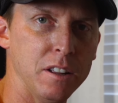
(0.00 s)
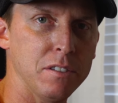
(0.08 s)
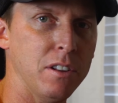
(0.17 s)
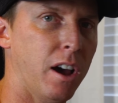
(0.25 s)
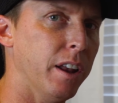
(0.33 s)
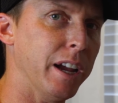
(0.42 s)

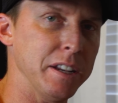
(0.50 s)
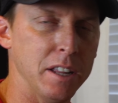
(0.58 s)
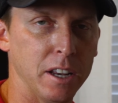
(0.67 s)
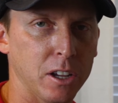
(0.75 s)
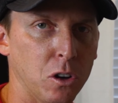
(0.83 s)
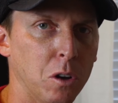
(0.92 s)
It's not
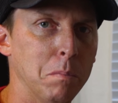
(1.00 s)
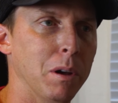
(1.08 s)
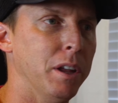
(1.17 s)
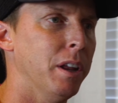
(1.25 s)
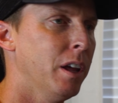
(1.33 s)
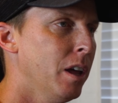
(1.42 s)
identical,
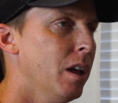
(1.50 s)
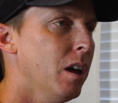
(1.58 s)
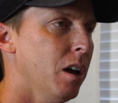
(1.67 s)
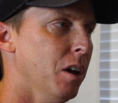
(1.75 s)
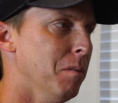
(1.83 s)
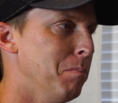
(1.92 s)
but
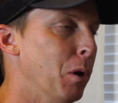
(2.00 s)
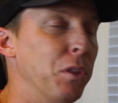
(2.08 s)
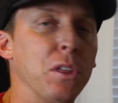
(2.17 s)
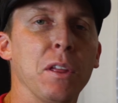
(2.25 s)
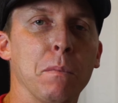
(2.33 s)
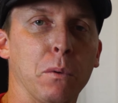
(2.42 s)

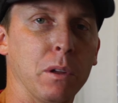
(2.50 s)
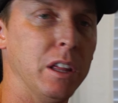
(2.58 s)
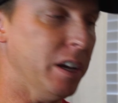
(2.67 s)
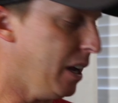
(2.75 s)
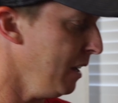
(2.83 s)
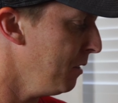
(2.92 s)
both of them are
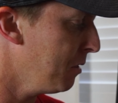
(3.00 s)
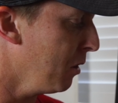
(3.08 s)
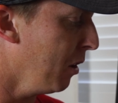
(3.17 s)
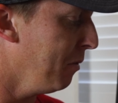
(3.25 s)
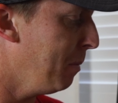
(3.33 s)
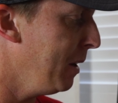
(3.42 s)
really nice.
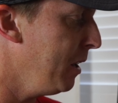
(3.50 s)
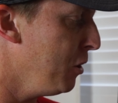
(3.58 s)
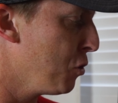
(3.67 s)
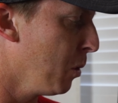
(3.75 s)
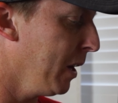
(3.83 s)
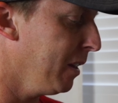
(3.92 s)
So I've been
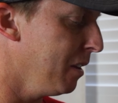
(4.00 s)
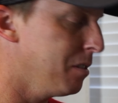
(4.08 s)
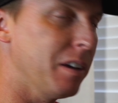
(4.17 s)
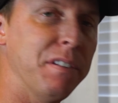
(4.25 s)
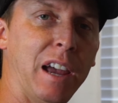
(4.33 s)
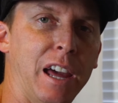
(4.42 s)
enjoying
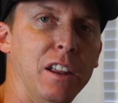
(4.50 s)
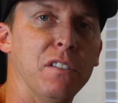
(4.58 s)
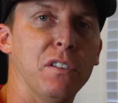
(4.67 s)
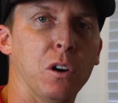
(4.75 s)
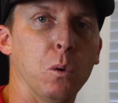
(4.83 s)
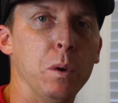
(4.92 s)
this. I've had
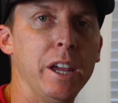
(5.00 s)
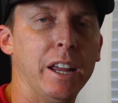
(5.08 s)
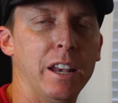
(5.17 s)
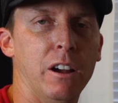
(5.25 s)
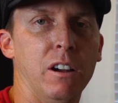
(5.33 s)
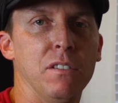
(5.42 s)
it for a
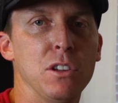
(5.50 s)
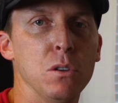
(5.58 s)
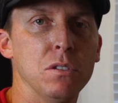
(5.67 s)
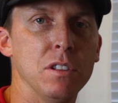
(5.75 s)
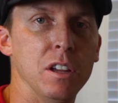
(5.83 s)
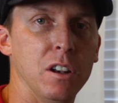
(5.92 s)
week now. I've
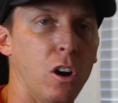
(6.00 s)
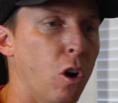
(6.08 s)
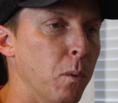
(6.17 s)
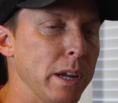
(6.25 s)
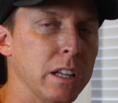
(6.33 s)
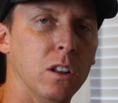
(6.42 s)
used it
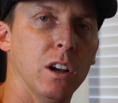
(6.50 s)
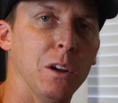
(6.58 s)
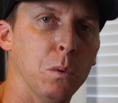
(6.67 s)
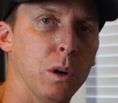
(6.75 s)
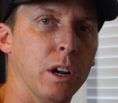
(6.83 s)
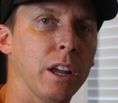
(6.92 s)
all week long
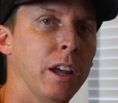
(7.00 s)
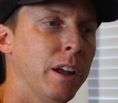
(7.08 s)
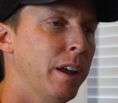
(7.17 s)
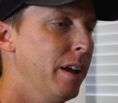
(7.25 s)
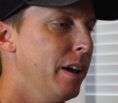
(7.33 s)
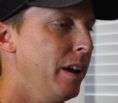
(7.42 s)
at work.
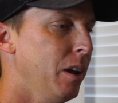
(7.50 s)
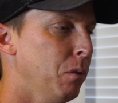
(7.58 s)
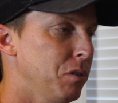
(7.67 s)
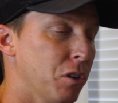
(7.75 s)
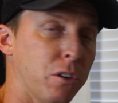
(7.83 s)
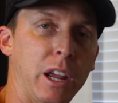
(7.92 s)
It
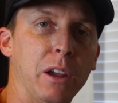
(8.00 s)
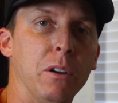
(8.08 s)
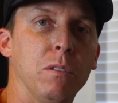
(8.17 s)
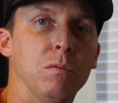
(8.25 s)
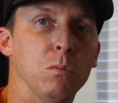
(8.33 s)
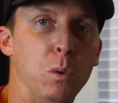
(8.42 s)
was a
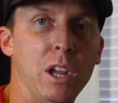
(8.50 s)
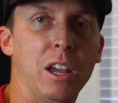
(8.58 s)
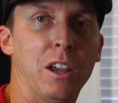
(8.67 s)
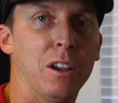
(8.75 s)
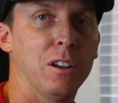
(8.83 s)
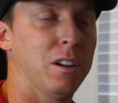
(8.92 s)
great
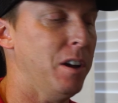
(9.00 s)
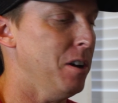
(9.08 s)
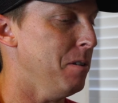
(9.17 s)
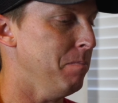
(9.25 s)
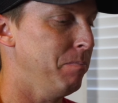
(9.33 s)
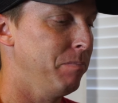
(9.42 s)
week.
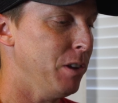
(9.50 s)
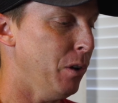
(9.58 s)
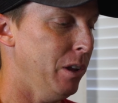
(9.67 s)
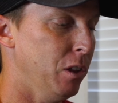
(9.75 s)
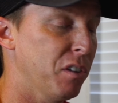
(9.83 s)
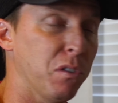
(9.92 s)

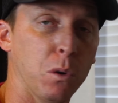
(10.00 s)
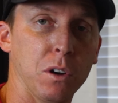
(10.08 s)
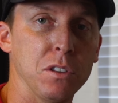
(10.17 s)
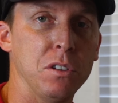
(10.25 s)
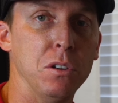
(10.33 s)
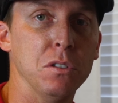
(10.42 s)
I look
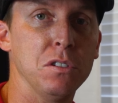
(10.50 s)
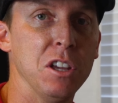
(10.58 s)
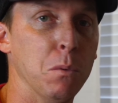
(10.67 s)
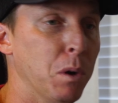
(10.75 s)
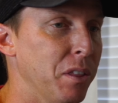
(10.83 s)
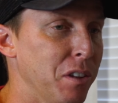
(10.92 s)
forward to
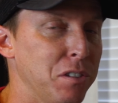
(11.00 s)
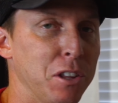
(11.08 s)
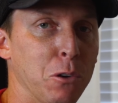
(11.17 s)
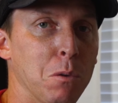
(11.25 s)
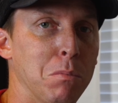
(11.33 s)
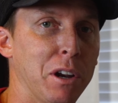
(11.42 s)
seeing what this
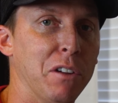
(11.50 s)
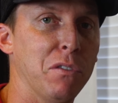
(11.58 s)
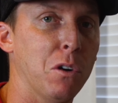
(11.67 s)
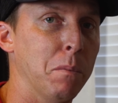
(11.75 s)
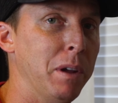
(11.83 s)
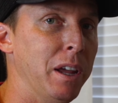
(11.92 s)
thing will bring
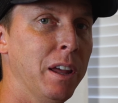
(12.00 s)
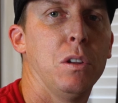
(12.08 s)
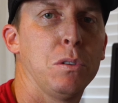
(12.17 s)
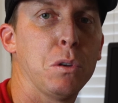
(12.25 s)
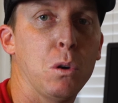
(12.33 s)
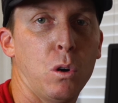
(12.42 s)
for me.
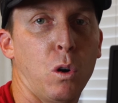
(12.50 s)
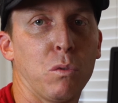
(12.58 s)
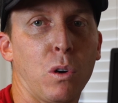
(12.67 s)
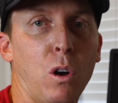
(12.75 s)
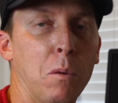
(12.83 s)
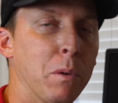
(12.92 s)
So
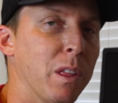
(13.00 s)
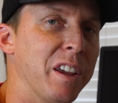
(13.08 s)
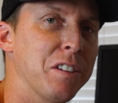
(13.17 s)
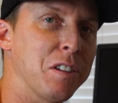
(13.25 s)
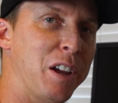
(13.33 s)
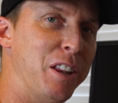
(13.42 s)
overall, I'm really
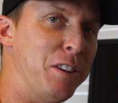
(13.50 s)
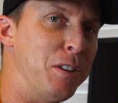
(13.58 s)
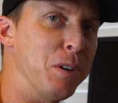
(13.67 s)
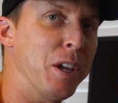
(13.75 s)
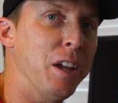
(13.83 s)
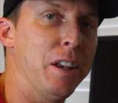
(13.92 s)
excited
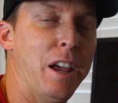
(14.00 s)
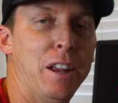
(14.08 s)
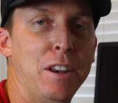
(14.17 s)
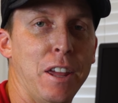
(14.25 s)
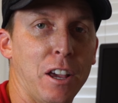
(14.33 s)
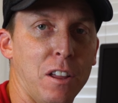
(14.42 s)
to get
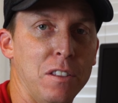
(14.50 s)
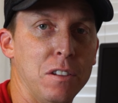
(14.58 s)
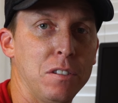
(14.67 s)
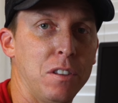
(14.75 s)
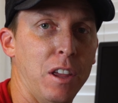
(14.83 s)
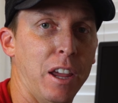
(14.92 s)
editing on
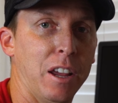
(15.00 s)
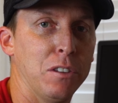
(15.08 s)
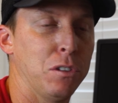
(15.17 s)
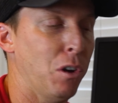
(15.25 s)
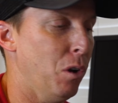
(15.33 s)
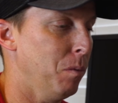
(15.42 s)
this thing.
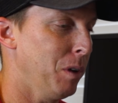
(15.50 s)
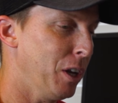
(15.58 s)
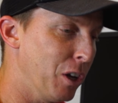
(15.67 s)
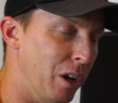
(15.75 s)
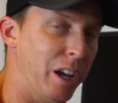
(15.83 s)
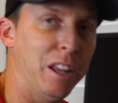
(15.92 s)
So I'm going
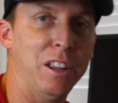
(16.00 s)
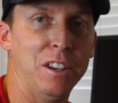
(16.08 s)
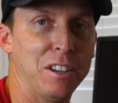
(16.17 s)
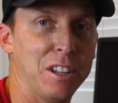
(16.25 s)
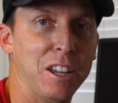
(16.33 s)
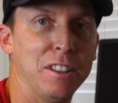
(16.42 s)
to go ahead
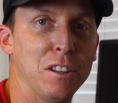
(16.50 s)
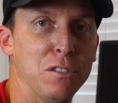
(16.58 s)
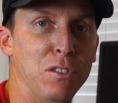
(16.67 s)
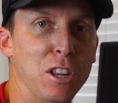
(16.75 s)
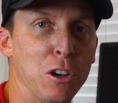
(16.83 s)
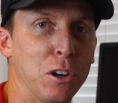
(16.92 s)
and get
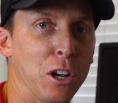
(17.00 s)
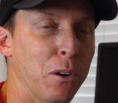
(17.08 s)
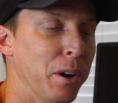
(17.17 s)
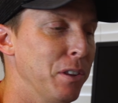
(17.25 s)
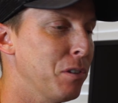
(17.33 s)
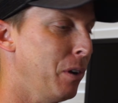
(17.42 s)
this video
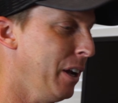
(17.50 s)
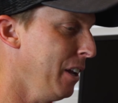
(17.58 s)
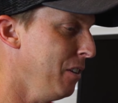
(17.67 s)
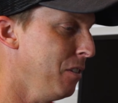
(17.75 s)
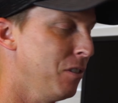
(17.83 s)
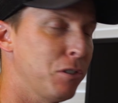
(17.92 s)
going so I
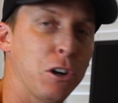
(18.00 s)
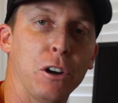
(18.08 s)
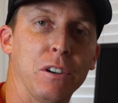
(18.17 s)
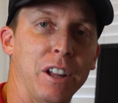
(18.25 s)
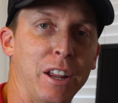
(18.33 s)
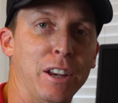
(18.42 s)
can
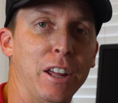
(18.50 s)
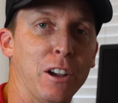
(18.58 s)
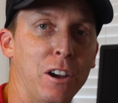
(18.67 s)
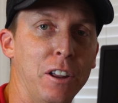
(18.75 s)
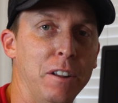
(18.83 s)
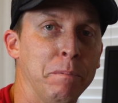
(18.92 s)
start editing
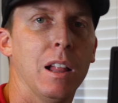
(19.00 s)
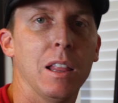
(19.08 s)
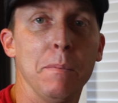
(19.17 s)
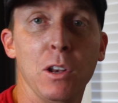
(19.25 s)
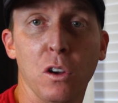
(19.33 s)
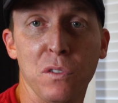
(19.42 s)
on it.
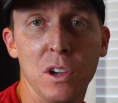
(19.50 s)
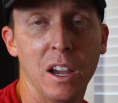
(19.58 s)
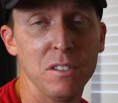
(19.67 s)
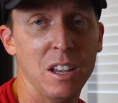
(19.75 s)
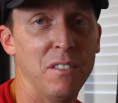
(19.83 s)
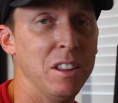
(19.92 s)
Let me know if you
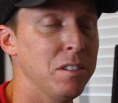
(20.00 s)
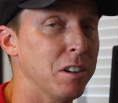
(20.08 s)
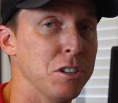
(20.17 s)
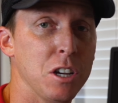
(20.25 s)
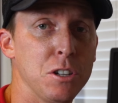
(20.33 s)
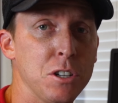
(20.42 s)
guys have any
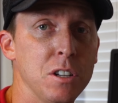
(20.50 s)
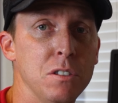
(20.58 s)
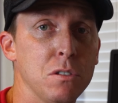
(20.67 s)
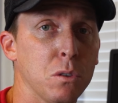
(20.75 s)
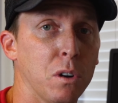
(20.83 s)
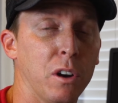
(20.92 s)

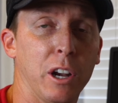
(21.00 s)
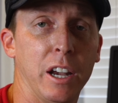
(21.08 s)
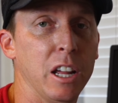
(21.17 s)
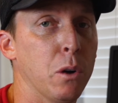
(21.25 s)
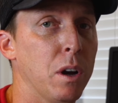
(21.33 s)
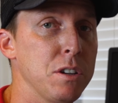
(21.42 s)
suggestions or
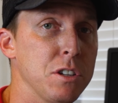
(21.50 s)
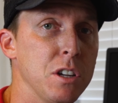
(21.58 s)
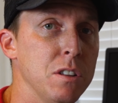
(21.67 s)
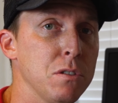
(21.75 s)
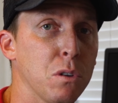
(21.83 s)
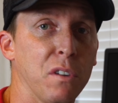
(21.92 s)
any
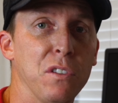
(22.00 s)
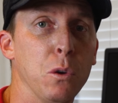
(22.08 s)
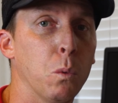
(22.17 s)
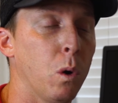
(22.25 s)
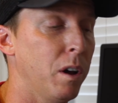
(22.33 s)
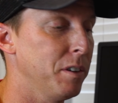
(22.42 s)
questions, or if
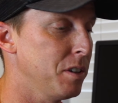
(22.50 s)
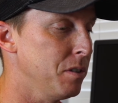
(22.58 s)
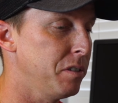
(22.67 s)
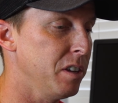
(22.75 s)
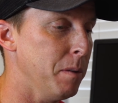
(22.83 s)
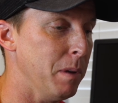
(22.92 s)
you want to
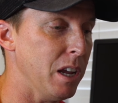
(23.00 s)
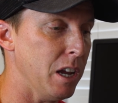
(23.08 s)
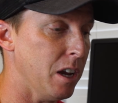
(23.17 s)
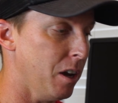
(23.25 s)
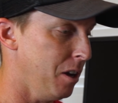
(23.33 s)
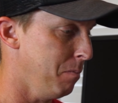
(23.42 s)
see
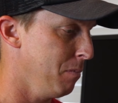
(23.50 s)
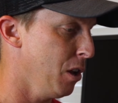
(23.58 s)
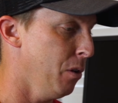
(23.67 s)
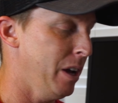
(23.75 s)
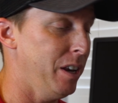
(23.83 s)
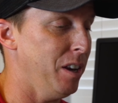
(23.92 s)
me,
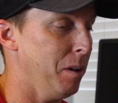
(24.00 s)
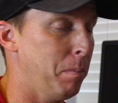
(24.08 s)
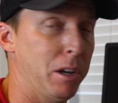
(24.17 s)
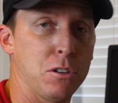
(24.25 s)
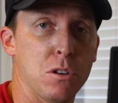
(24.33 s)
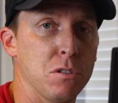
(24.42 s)
editing
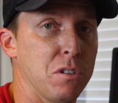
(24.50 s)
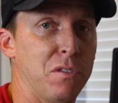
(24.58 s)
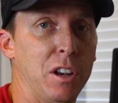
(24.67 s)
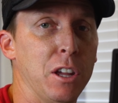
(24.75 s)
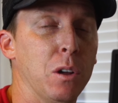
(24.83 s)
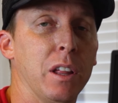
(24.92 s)
pictures or
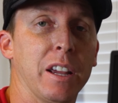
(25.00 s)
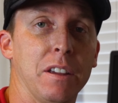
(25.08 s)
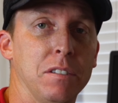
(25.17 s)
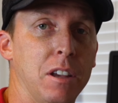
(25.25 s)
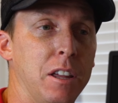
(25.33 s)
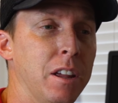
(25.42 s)
video. Like
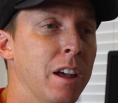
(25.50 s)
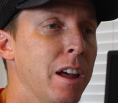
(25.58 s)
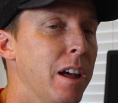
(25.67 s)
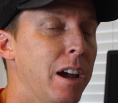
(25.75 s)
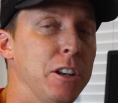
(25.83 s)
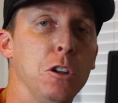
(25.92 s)
I said,
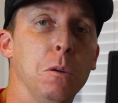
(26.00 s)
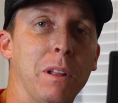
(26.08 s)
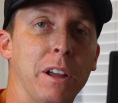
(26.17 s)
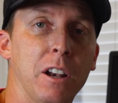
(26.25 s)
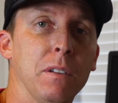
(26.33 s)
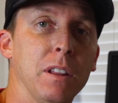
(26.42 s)
I do
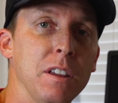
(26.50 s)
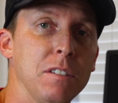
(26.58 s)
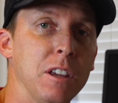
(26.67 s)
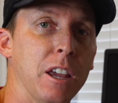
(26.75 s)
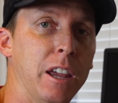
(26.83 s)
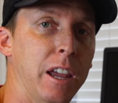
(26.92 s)
plan on
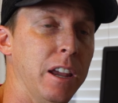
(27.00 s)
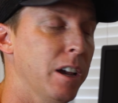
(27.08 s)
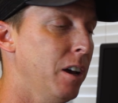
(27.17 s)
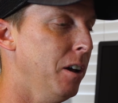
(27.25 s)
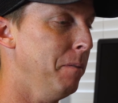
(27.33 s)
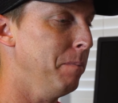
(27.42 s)
releasing a
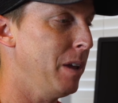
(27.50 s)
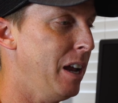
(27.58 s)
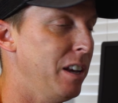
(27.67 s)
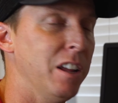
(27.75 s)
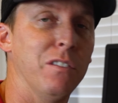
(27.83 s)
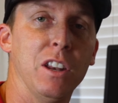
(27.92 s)

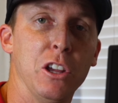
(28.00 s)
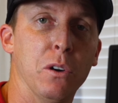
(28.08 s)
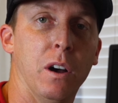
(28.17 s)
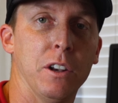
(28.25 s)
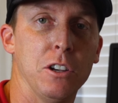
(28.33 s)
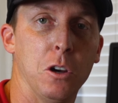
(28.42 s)
editing video
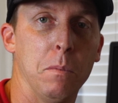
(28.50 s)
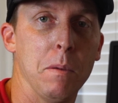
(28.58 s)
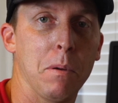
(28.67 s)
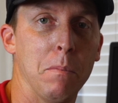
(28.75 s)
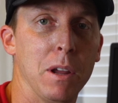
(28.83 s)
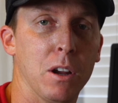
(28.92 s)
on Adobe
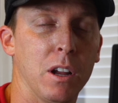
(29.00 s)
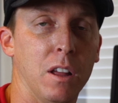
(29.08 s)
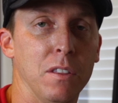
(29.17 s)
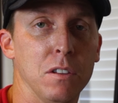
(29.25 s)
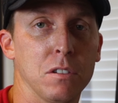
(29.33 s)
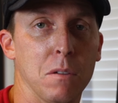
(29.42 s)
Premiere
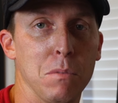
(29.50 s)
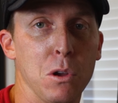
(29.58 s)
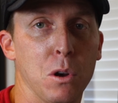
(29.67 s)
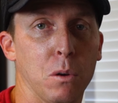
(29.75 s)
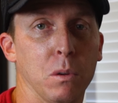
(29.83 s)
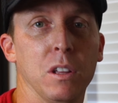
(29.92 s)
on this
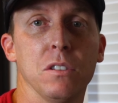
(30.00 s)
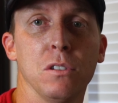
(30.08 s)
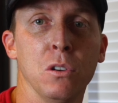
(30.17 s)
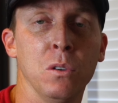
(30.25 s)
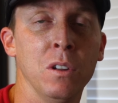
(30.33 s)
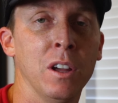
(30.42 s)
computer really
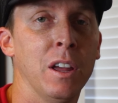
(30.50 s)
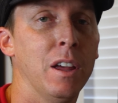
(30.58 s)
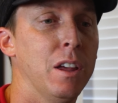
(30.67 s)
soon.